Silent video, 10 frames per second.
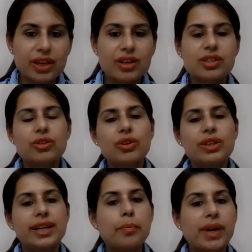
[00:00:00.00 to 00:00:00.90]
because
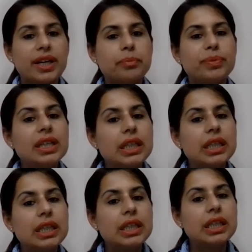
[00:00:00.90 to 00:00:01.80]
there are multiple
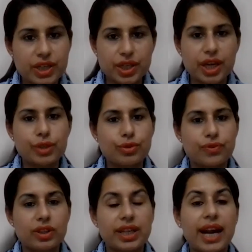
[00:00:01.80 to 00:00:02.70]
terms which are
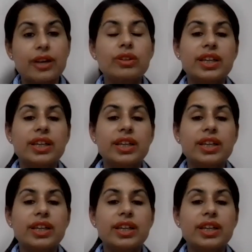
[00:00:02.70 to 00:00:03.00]
used for that,